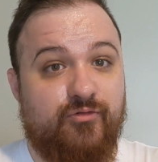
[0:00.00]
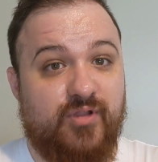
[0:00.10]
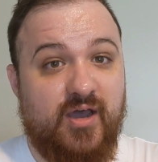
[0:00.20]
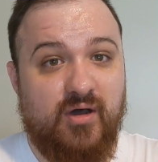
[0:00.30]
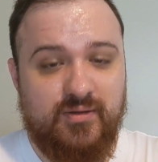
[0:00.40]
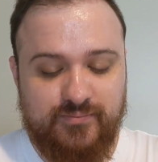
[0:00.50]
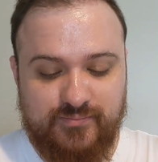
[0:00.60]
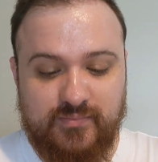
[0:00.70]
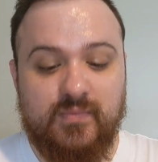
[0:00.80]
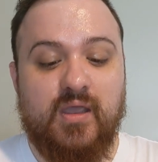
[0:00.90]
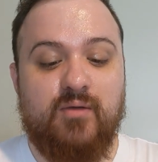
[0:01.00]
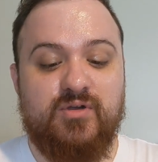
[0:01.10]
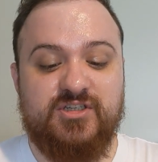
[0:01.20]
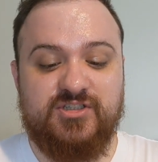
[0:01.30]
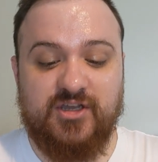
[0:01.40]
flour, and
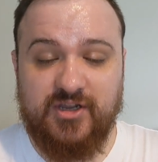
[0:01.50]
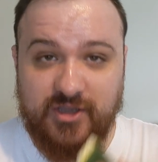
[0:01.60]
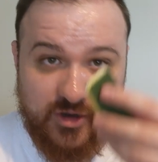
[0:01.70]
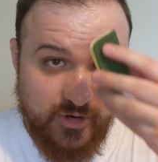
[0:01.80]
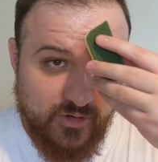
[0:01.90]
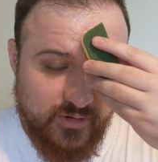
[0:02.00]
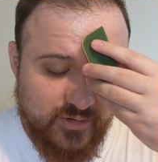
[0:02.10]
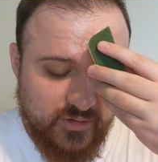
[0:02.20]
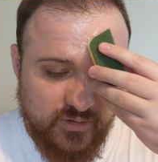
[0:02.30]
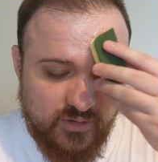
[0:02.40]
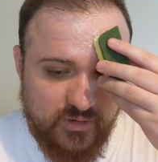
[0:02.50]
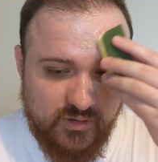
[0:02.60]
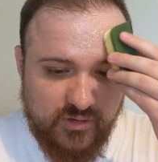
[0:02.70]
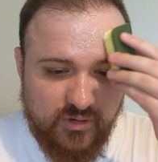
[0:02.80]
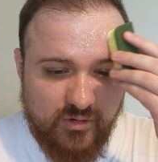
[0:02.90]
we're just going to go
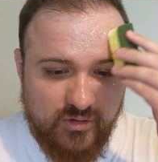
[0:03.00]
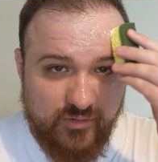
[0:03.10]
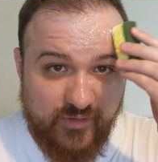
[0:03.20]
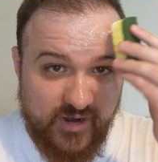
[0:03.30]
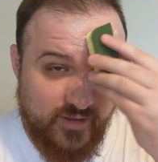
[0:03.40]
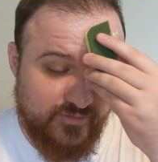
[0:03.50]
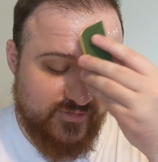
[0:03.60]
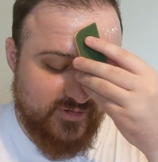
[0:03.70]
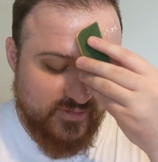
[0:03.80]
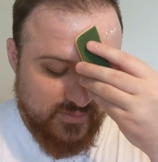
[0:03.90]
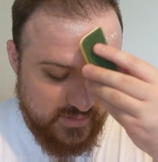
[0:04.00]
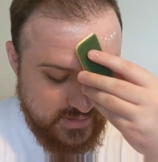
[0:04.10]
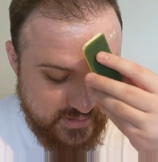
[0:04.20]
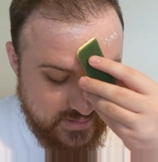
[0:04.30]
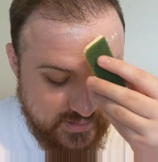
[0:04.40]
all around
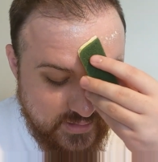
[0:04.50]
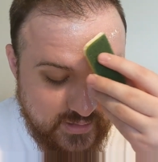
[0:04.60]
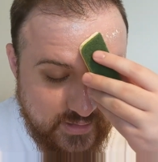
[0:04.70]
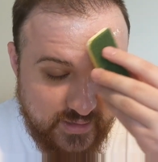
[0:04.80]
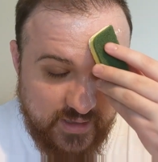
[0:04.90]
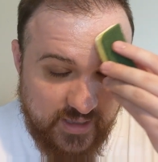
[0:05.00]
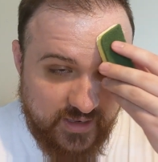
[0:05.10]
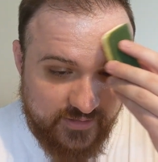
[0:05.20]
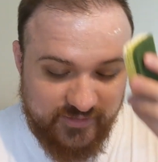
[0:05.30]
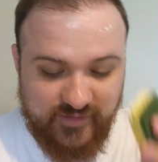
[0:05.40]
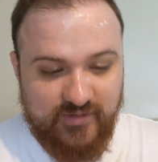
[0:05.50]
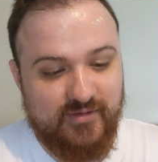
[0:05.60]
and